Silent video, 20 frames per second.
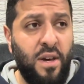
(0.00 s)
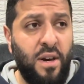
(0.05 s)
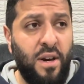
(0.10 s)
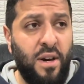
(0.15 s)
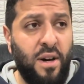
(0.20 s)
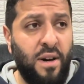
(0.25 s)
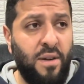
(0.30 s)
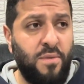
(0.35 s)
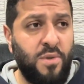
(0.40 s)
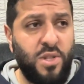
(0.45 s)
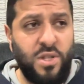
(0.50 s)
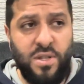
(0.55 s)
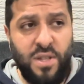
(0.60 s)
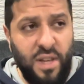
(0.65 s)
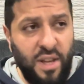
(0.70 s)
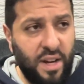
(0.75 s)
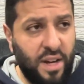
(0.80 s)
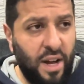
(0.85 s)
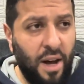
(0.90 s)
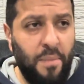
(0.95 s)
Uh, we just
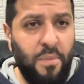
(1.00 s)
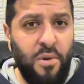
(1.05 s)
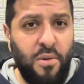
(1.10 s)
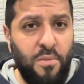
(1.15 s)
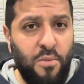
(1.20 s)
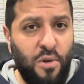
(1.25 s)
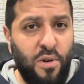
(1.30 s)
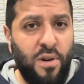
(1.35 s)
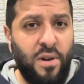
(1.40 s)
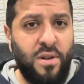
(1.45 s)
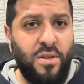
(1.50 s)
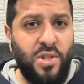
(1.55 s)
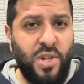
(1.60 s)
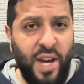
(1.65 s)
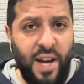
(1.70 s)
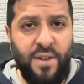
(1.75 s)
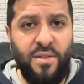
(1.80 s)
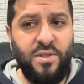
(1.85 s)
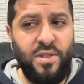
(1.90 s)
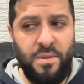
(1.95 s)
need a couple more
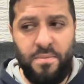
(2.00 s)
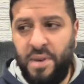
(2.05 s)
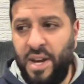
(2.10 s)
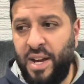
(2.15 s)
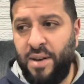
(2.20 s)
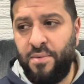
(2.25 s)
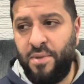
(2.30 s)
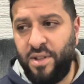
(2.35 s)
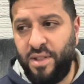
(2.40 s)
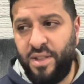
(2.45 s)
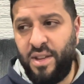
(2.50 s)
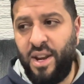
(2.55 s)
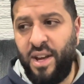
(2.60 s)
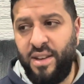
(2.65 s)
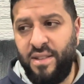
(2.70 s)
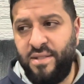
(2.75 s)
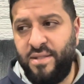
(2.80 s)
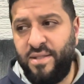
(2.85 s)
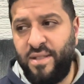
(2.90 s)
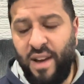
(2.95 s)
channels of bandwidth, and
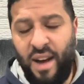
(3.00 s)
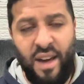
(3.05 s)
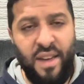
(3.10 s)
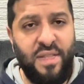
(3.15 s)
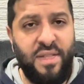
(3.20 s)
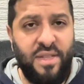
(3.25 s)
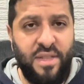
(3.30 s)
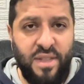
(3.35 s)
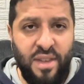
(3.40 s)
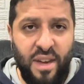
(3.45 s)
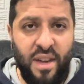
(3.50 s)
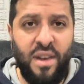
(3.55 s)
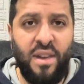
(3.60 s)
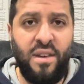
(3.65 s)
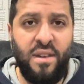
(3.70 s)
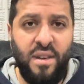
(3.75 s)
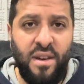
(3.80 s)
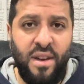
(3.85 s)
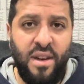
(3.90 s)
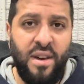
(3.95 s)
I, I think
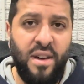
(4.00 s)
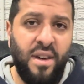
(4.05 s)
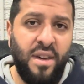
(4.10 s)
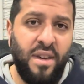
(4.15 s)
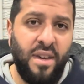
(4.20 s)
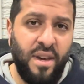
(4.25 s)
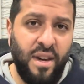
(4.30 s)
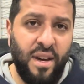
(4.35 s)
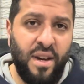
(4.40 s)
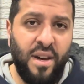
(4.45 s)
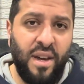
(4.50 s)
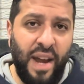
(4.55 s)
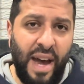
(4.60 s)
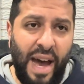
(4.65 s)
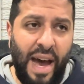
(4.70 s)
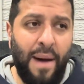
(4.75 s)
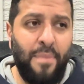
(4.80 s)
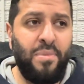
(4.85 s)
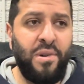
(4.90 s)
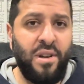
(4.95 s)
it could
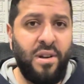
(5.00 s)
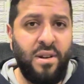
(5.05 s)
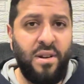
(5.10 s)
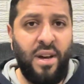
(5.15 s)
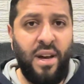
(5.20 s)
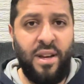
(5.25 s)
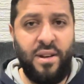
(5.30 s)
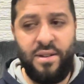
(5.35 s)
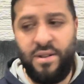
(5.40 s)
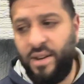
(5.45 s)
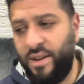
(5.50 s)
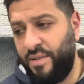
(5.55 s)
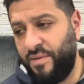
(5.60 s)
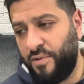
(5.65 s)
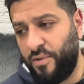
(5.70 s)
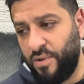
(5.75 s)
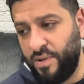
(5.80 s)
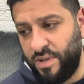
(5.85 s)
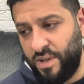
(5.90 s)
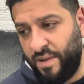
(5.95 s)
happen. And, and, of
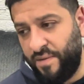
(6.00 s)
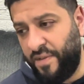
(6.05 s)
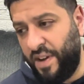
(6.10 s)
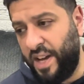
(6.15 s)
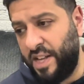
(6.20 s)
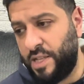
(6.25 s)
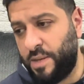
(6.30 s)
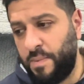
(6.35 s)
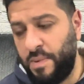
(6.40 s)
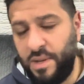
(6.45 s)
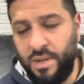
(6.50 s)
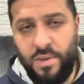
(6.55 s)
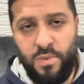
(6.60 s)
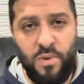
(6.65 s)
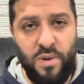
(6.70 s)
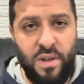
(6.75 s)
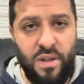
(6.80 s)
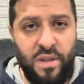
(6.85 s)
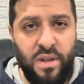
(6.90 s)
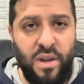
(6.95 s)
course, advancements
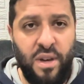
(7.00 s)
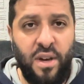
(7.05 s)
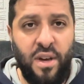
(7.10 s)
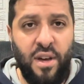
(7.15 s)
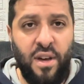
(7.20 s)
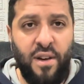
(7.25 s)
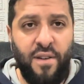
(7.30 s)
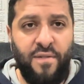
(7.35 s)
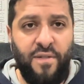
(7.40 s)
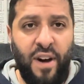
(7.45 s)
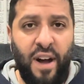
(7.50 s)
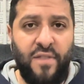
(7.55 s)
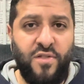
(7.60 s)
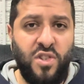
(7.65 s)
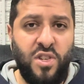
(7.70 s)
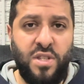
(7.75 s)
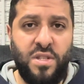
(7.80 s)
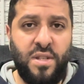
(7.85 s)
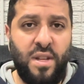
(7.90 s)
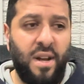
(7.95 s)
with five
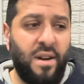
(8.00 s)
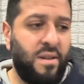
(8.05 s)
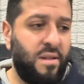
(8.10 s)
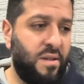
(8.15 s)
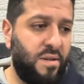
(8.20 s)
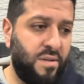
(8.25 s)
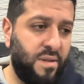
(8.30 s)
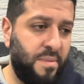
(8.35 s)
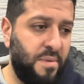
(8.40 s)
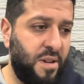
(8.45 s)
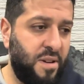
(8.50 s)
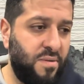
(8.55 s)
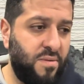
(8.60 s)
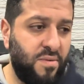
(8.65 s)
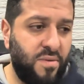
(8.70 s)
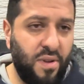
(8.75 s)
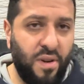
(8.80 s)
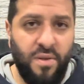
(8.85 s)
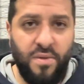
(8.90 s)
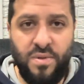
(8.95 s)
G standalone. I mean,
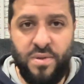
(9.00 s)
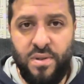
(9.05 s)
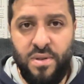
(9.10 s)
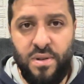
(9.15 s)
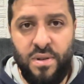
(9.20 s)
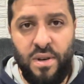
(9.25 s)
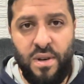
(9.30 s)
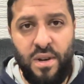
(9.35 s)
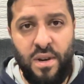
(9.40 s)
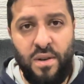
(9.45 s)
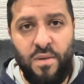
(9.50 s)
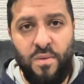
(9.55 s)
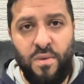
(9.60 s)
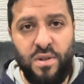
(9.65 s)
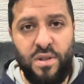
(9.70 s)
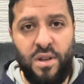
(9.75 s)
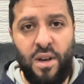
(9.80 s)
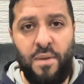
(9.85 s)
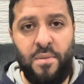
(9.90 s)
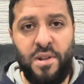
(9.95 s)
who knows
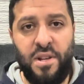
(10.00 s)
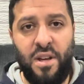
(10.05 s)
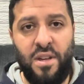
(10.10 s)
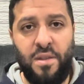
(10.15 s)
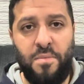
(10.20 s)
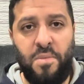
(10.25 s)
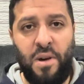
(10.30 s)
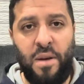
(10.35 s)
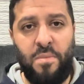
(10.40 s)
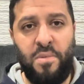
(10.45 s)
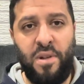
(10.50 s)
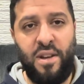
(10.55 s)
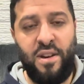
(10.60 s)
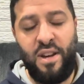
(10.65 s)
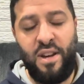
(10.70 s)
what's coming down the pipeline.